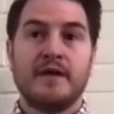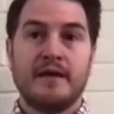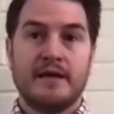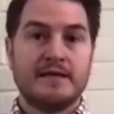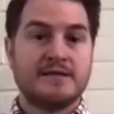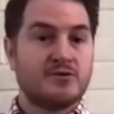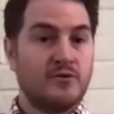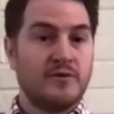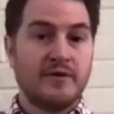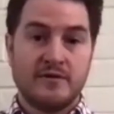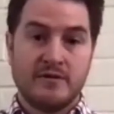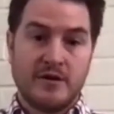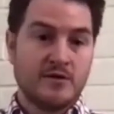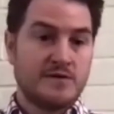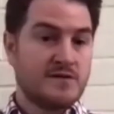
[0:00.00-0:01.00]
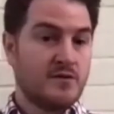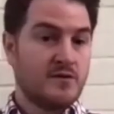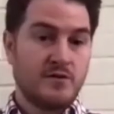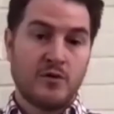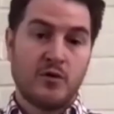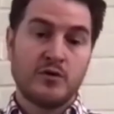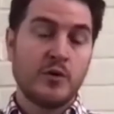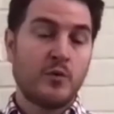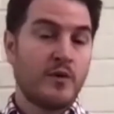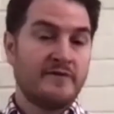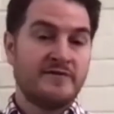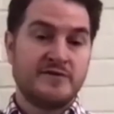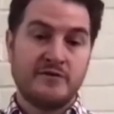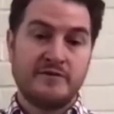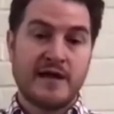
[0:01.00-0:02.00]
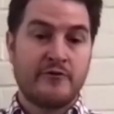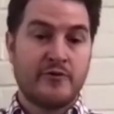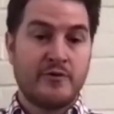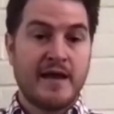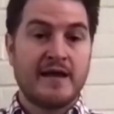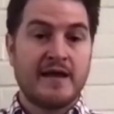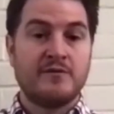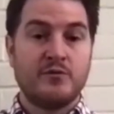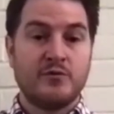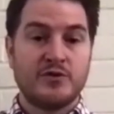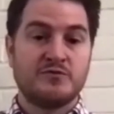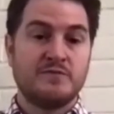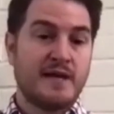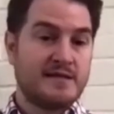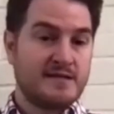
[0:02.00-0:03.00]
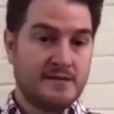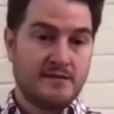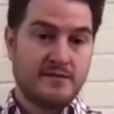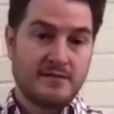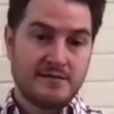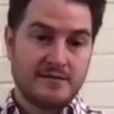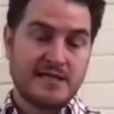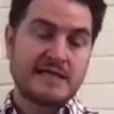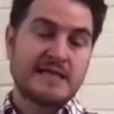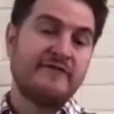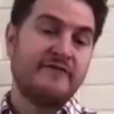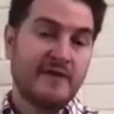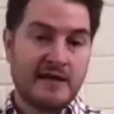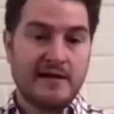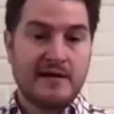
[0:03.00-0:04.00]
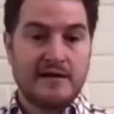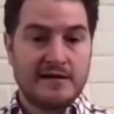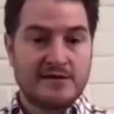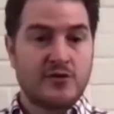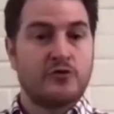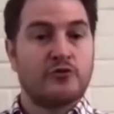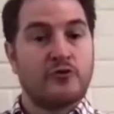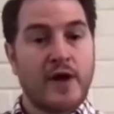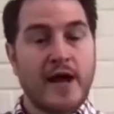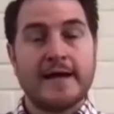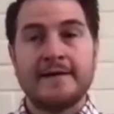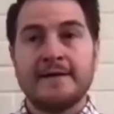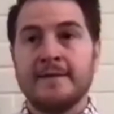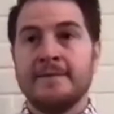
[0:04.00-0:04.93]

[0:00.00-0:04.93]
it's only one of two that remain, which makes it significant in its own right.